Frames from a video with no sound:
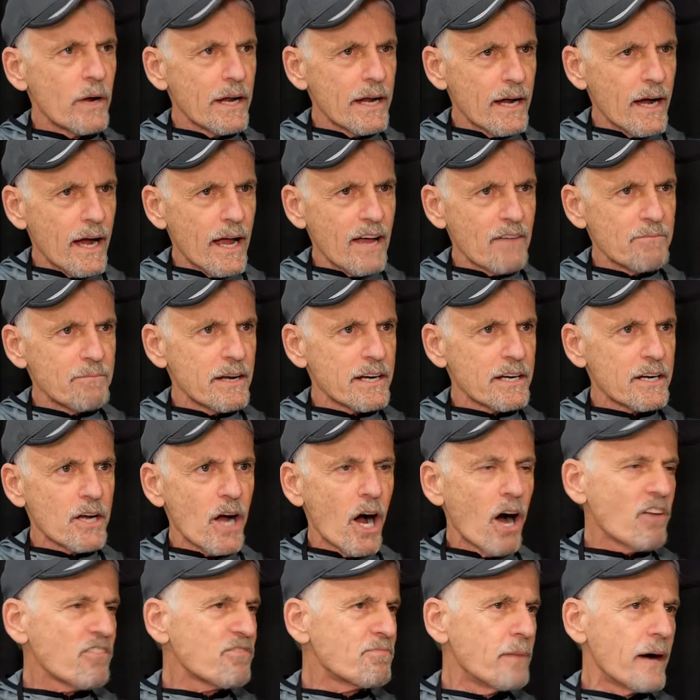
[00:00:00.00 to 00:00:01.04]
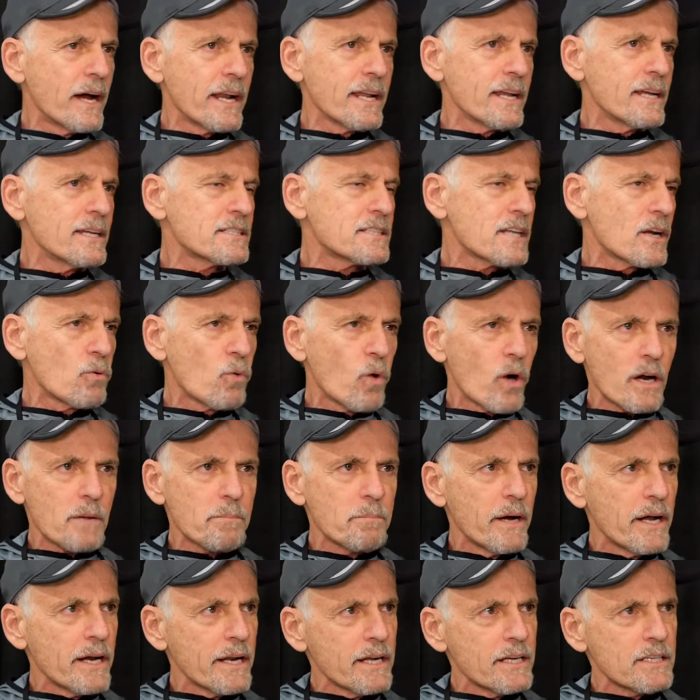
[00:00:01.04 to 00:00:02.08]
We have been golf buddies and work
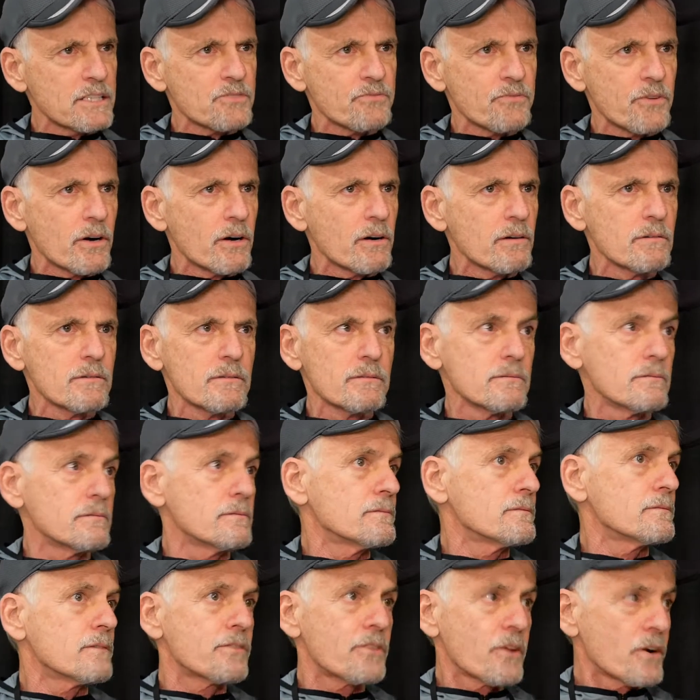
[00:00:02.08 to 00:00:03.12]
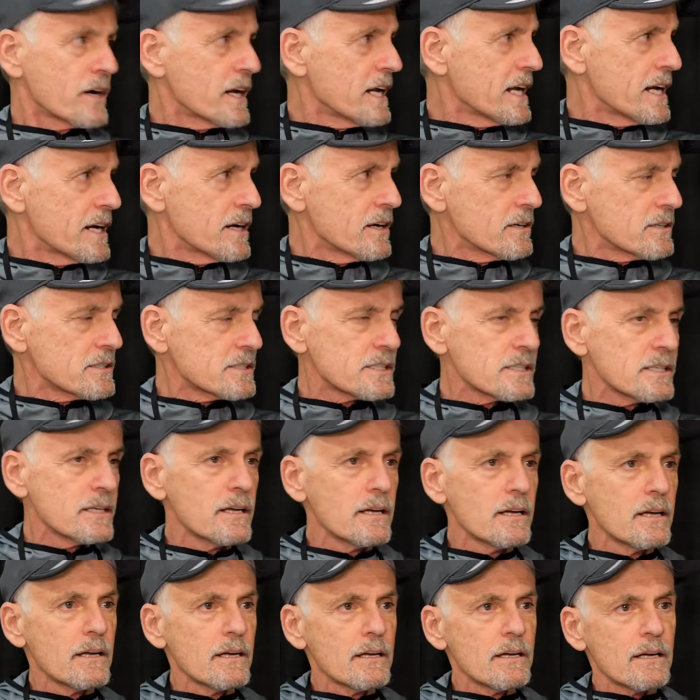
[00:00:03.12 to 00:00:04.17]
buddies for 30 years.
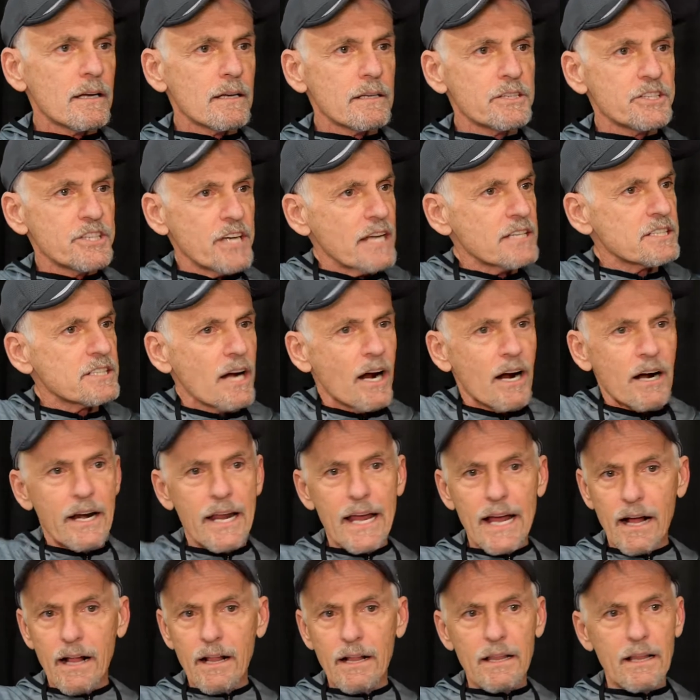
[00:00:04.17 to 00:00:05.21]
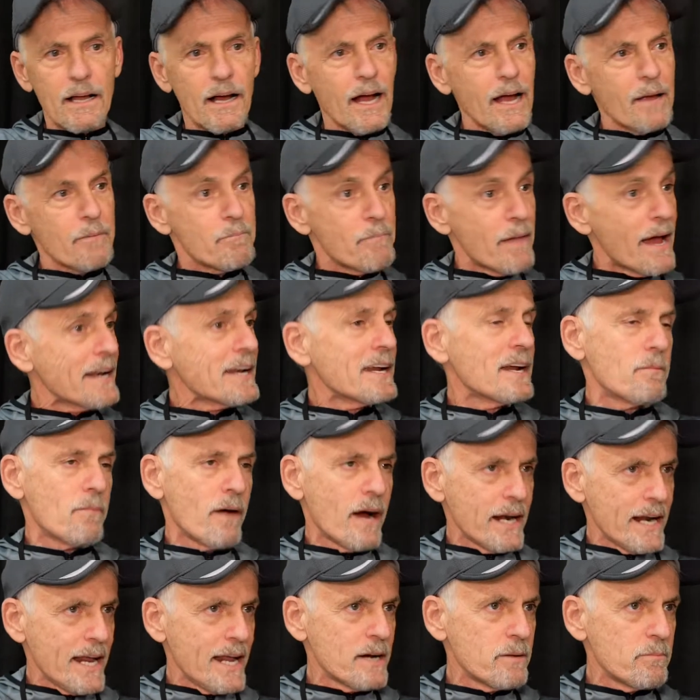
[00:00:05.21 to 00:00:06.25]
Jess Harnell, I met him
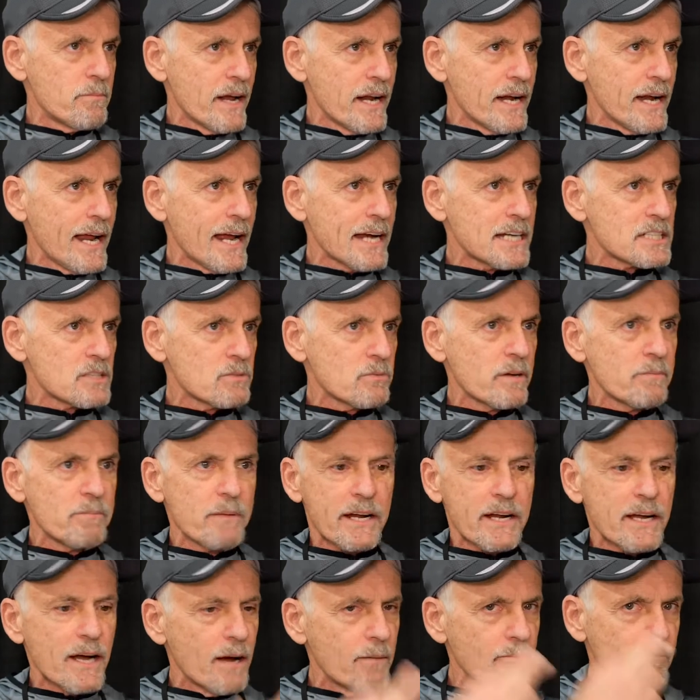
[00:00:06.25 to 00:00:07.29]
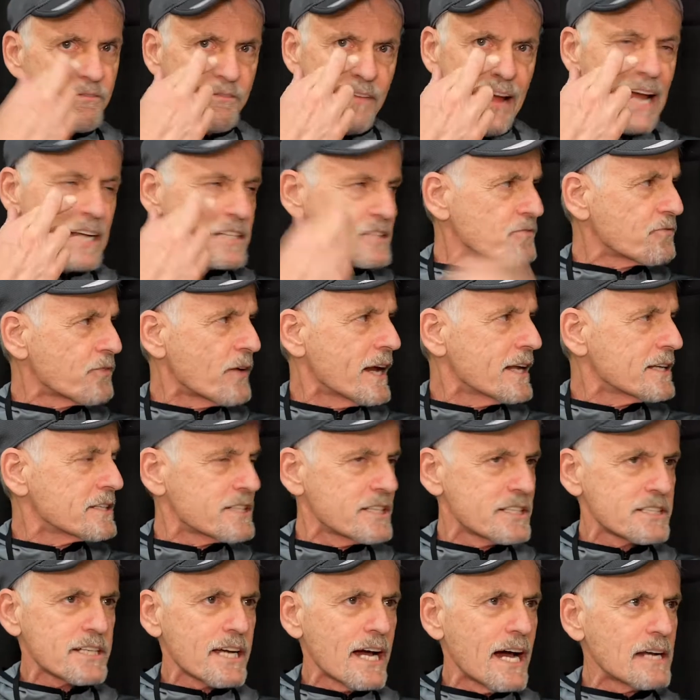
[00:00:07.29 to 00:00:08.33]
on Animaniacs, and we've become fast friends.
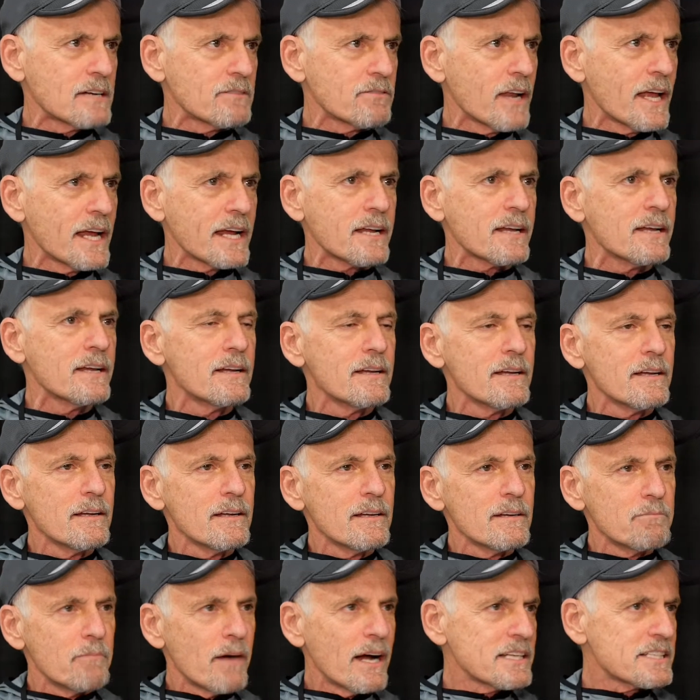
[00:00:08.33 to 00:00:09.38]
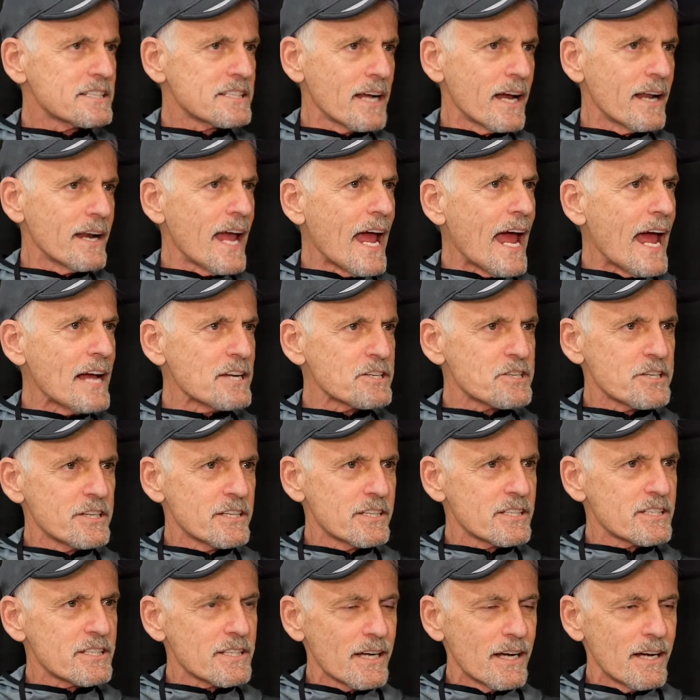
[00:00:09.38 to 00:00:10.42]
He's kind of like my son
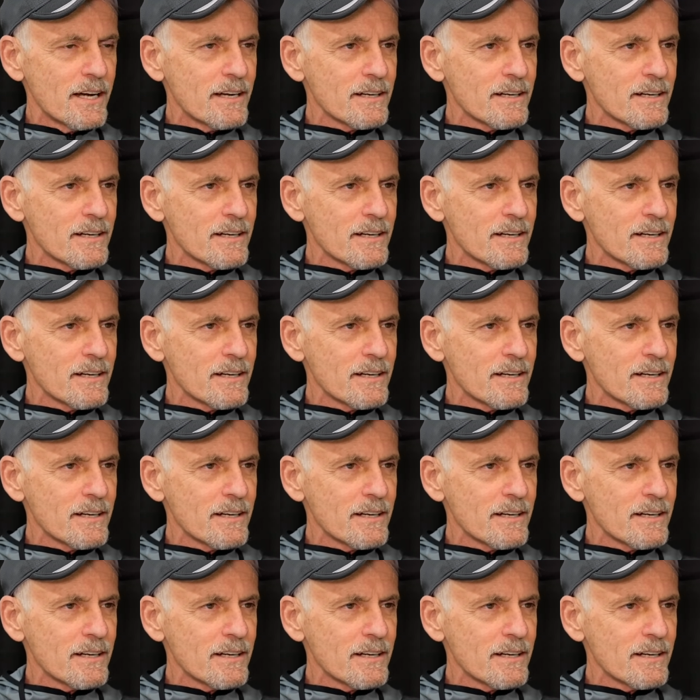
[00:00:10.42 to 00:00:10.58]
Ash's